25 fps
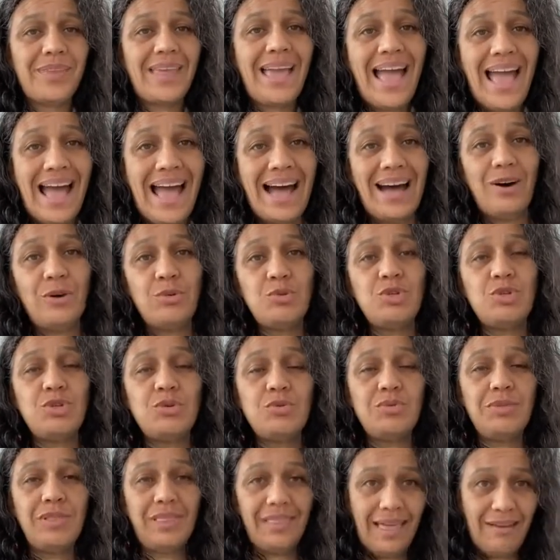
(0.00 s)
how
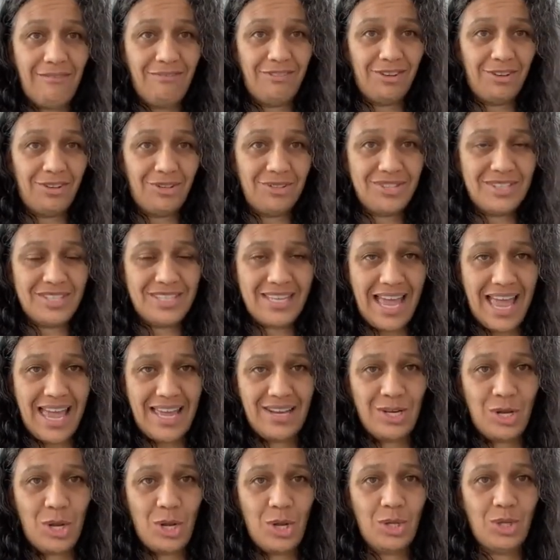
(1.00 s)
to level
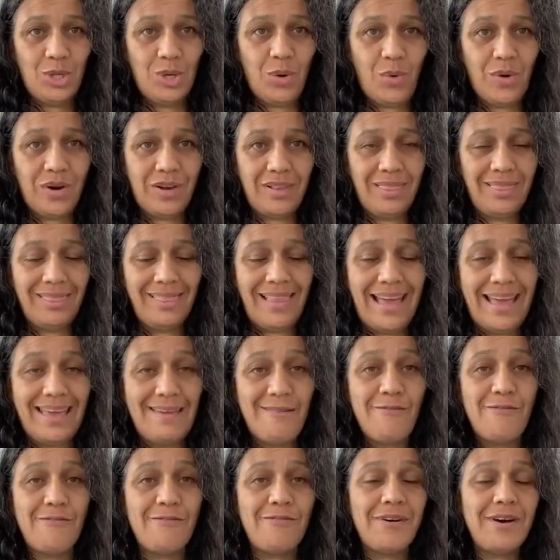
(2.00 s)
10 your
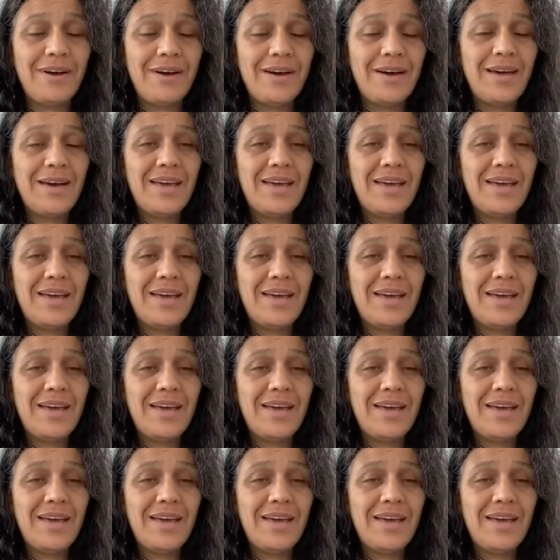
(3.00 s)
life.